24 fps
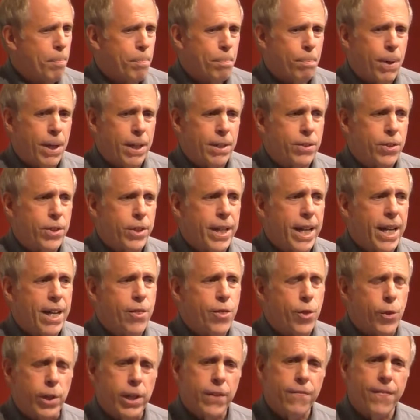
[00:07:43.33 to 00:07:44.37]
But today
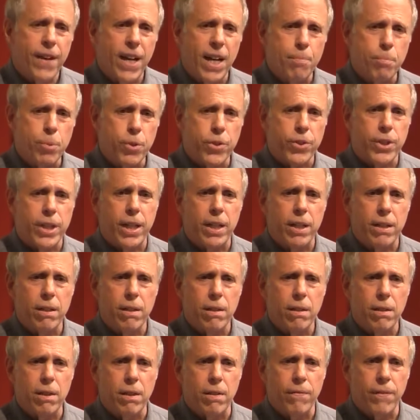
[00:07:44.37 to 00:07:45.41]
35%
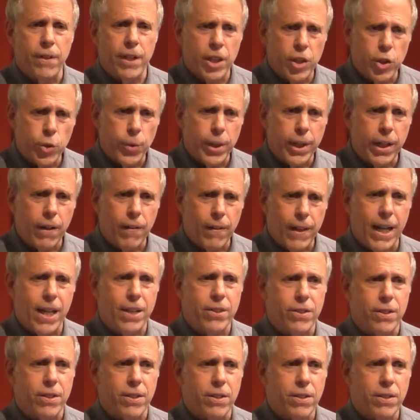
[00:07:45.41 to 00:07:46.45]
of entering
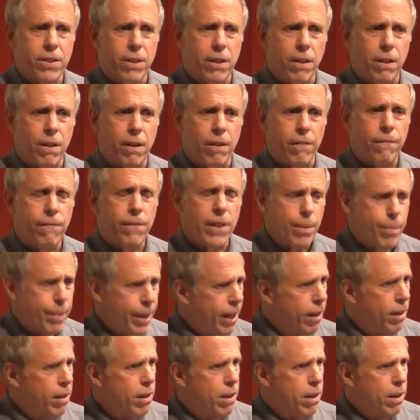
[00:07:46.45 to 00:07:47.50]
classes are
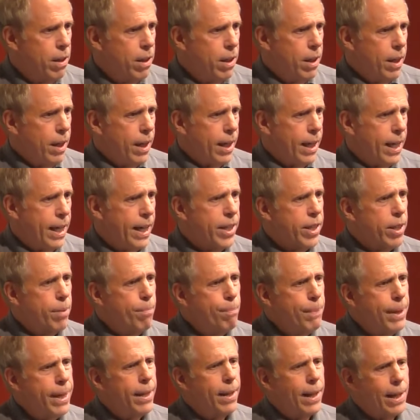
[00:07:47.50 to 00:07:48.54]
female, and at the
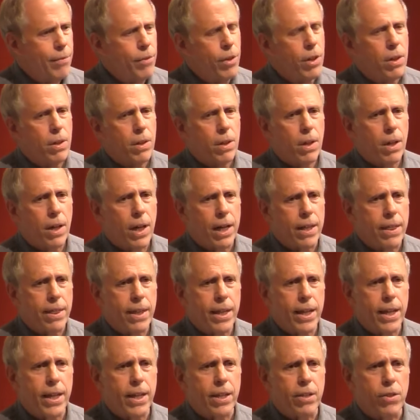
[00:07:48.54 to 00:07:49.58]
mid-level, I
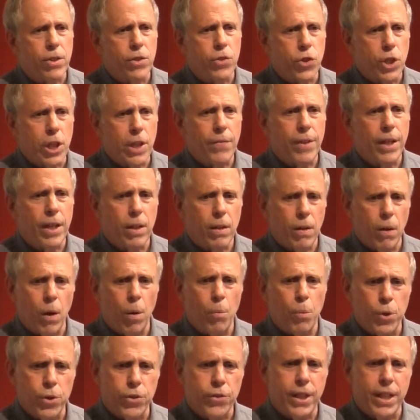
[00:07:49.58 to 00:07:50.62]
think it's achieving
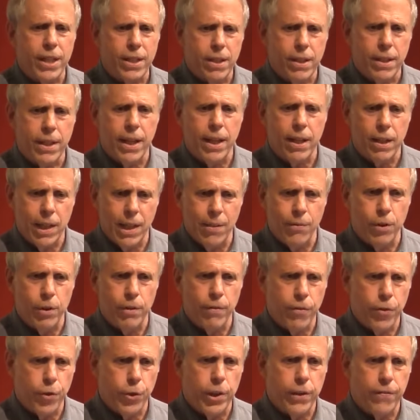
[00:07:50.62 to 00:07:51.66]
almost that level
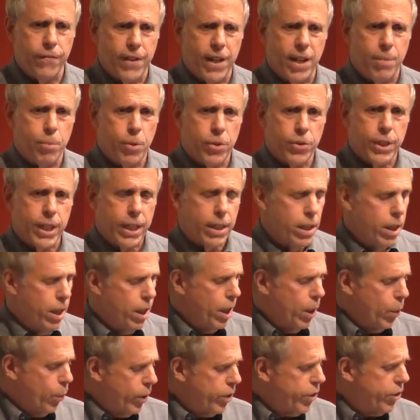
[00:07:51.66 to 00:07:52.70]
of 35%,
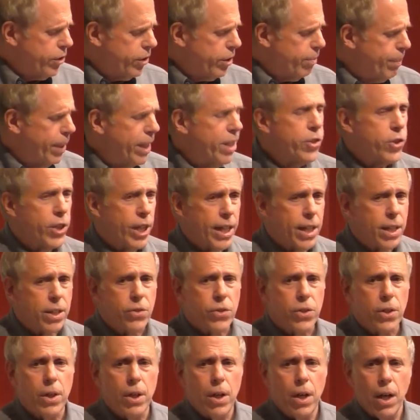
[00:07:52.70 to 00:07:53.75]
which is a big
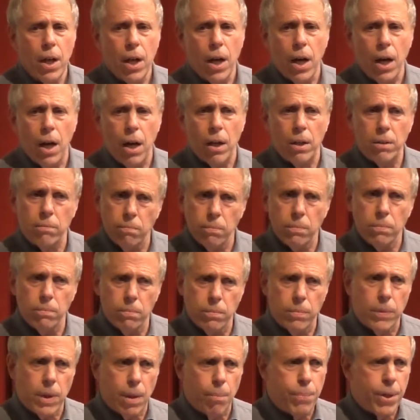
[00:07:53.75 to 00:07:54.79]
change
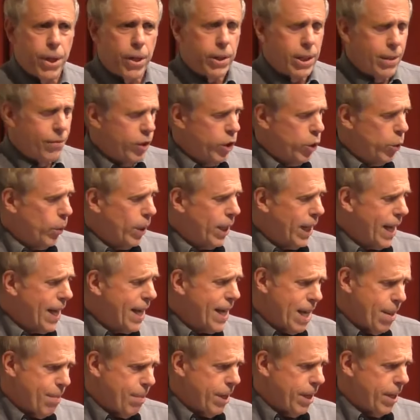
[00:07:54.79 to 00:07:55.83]
compared even to when I
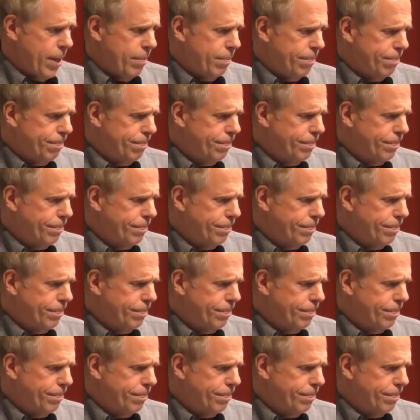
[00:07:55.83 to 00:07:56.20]
came in.